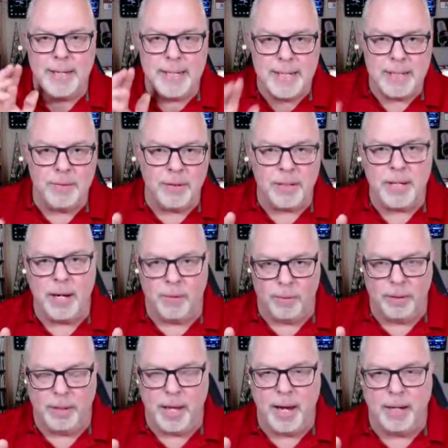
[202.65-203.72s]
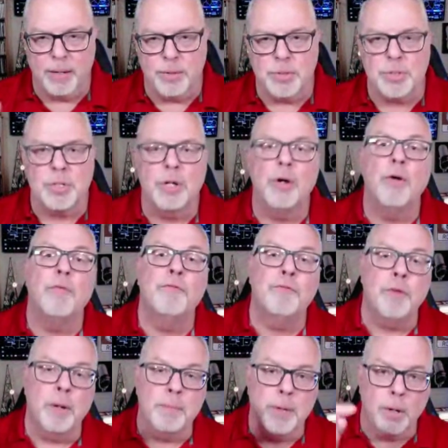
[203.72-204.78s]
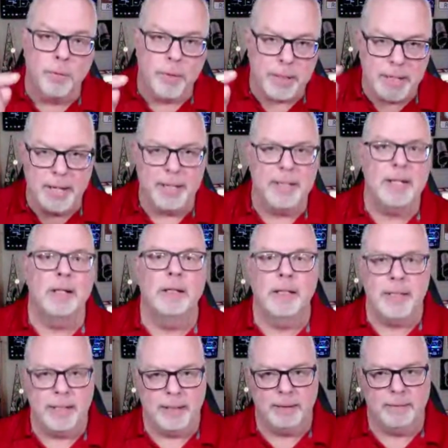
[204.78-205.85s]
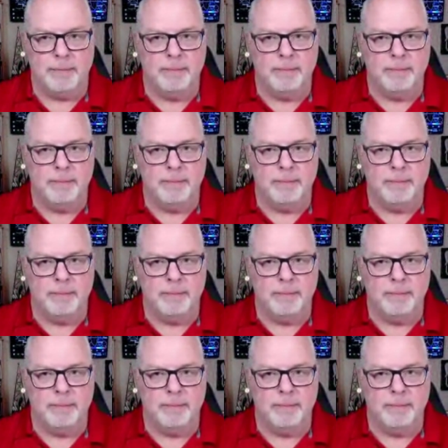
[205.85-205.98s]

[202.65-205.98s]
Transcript: in the Carolinas from Hurricane Helene.